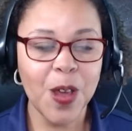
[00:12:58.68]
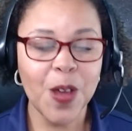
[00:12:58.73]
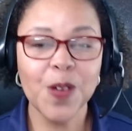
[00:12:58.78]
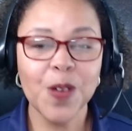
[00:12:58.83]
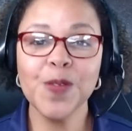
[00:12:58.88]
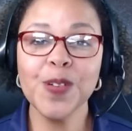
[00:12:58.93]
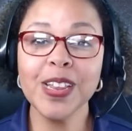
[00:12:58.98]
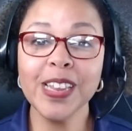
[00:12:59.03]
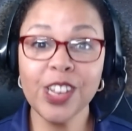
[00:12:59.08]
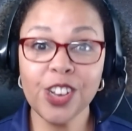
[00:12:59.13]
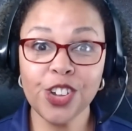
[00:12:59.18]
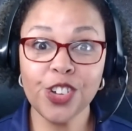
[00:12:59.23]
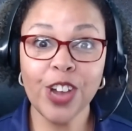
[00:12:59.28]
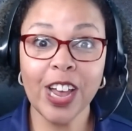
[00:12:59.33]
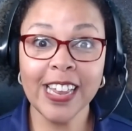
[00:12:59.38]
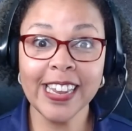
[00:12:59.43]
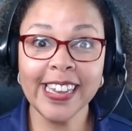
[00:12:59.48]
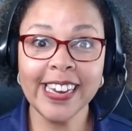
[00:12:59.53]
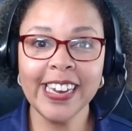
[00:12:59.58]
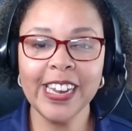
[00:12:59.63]
really
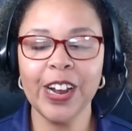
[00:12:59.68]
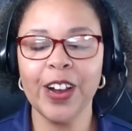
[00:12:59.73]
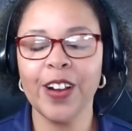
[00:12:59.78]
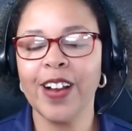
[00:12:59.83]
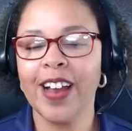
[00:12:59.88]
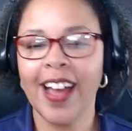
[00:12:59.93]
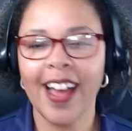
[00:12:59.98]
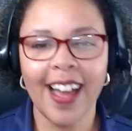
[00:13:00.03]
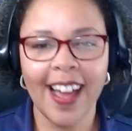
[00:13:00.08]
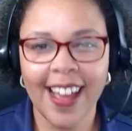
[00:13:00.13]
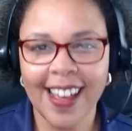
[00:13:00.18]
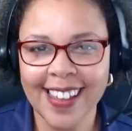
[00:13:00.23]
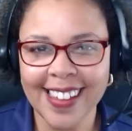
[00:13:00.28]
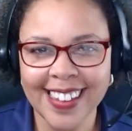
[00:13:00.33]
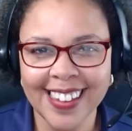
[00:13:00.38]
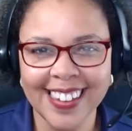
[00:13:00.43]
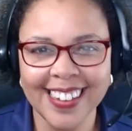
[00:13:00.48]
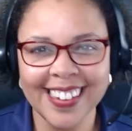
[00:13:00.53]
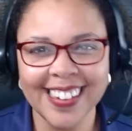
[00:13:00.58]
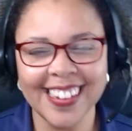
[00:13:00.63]
struggling here.
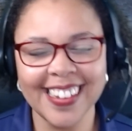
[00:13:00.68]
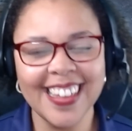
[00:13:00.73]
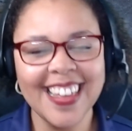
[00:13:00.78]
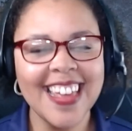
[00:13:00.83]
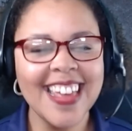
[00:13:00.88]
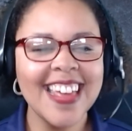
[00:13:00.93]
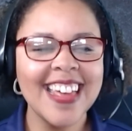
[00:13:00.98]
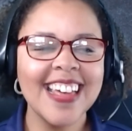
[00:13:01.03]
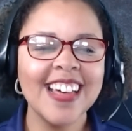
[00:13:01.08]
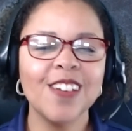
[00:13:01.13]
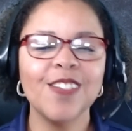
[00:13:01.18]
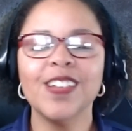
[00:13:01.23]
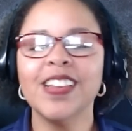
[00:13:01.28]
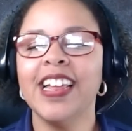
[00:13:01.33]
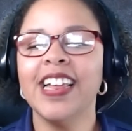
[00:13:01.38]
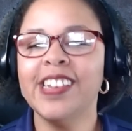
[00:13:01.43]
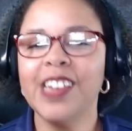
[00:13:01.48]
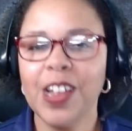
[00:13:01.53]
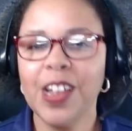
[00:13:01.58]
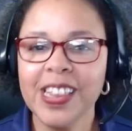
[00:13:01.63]
Well,
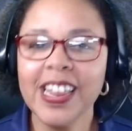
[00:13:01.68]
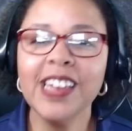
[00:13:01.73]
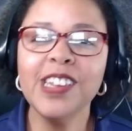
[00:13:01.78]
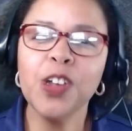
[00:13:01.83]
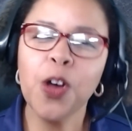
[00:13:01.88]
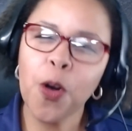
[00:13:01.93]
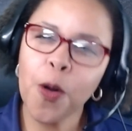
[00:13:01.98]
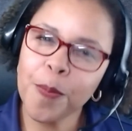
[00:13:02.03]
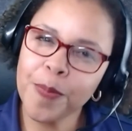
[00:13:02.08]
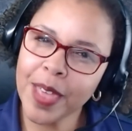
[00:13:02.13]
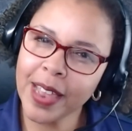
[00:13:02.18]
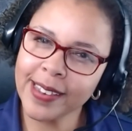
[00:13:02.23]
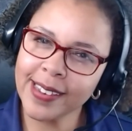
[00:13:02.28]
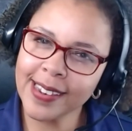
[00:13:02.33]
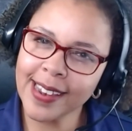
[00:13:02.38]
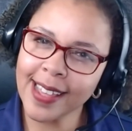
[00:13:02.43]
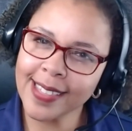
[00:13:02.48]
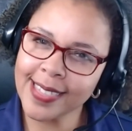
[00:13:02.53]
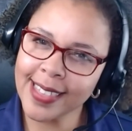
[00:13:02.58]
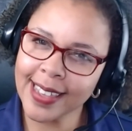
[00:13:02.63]
let's hope that's
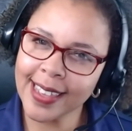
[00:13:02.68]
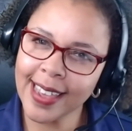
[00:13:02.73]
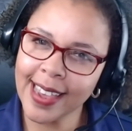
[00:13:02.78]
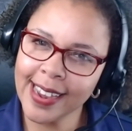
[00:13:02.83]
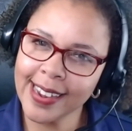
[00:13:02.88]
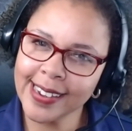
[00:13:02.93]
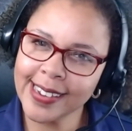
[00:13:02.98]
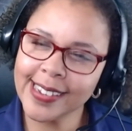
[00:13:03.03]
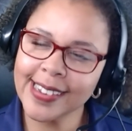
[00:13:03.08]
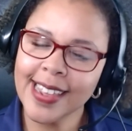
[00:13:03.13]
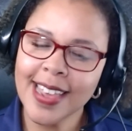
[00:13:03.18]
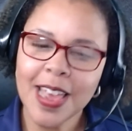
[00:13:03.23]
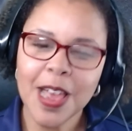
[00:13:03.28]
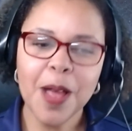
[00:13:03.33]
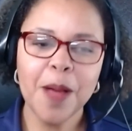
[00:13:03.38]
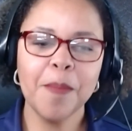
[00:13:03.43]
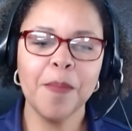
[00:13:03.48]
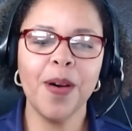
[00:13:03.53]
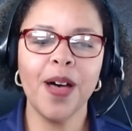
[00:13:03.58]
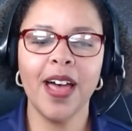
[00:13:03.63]
not the case.
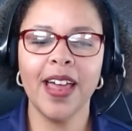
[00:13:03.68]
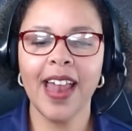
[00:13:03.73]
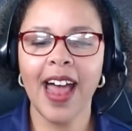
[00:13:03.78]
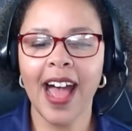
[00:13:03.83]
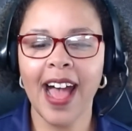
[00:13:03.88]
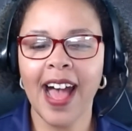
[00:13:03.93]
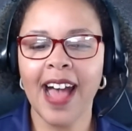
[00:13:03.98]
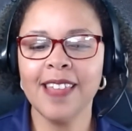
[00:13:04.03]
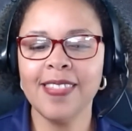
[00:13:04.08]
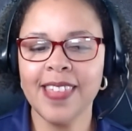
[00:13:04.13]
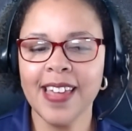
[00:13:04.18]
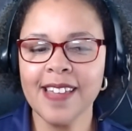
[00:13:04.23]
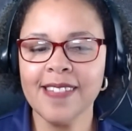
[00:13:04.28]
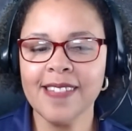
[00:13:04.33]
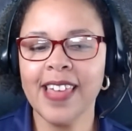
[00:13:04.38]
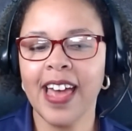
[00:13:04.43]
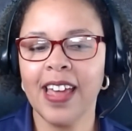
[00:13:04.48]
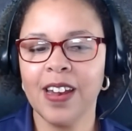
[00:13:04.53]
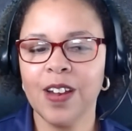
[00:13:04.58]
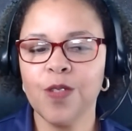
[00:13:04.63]
But I think that